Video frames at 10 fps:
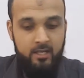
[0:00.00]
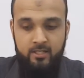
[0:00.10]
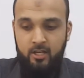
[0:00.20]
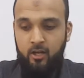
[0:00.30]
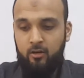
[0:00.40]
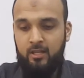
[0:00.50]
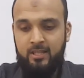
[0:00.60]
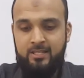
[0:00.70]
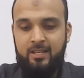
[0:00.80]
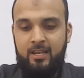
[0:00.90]
So in
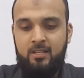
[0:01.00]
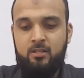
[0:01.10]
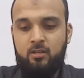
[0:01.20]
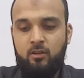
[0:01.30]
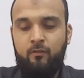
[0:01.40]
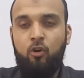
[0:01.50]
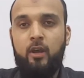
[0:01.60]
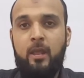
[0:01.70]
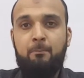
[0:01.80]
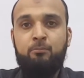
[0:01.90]
this case, you've got
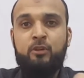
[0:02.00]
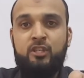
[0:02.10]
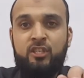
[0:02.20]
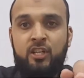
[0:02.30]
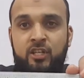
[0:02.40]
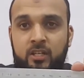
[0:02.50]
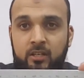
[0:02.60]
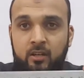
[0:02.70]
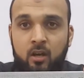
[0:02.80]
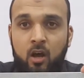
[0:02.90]
a
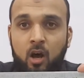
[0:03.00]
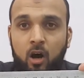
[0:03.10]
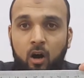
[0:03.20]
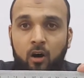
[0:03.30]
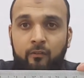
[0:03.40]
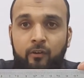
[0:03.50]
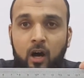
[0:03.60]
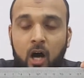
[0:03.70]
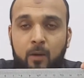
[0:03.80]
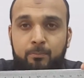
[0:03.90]
precision
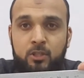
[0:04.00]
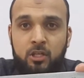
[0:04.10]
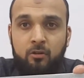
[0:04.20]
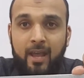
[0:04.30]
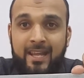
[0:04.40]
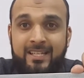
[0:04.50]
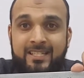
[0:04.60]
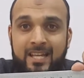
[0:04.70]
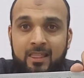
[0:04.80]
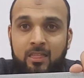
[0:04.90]
of up to
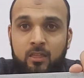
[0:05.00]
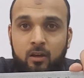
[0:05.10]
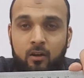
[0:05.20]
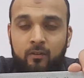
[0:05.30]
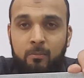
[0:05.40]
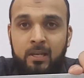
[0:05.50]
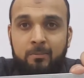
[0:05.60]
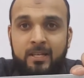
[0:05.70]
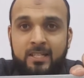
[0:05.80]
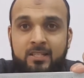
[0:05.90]
1/10 of a
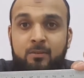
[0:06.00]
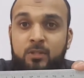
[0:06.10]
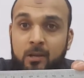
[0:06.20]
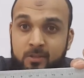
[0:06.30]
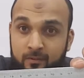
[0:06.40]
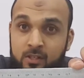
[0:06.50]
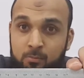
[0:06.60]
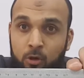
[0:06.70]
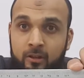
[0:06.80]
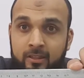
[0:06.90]
millimeter, sometimes even
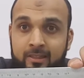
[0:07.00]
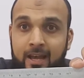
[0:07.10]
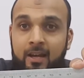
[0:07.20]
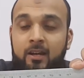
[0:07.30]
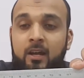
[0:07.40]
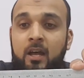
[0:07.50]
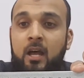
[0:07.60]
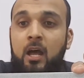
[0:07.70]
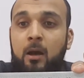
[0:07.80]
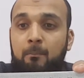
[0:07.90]
smaller than that,
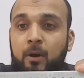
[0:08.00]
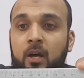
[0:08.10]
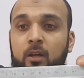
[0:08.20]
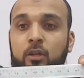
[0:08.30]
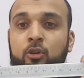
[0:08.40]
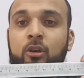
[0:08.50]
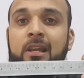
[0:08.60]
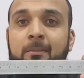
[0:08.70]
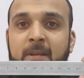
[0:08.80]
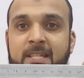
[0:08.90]
but you're
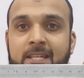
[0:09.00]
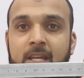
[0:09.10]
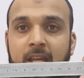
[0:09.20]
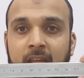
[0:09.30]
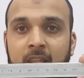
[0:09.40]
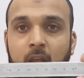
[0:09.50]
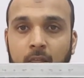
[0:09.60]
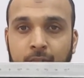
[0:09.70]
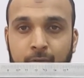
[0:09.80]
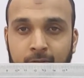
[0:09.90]
limited in
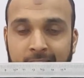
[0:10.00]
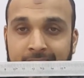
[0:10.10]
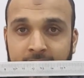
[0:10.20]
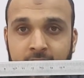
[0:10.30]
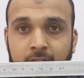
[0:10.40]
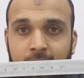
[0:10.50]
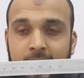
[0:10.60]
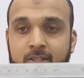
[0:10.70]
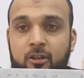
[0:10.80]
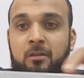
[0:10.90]
the range,
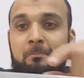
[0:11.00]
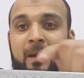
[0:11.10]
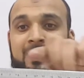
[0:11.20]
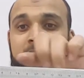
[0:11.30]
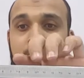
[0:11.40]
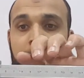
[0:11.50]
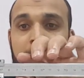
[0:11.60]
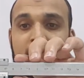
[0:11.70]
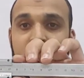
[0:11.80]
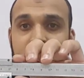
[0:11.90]
right? So the maximum
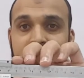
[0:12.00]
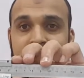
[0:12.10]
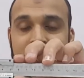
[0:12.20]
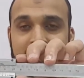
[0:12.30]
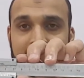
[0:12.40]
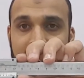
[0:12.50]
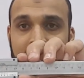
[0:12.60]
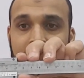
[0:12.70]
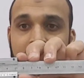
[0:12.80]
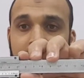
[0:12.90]
measure this can
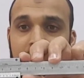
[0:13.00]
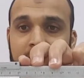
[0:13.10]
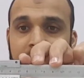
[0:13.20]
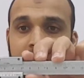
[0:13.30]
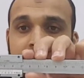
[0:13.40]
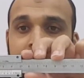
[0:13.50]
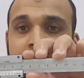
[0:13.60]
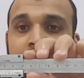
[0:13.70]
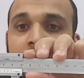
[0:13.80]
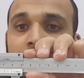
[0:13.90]
take is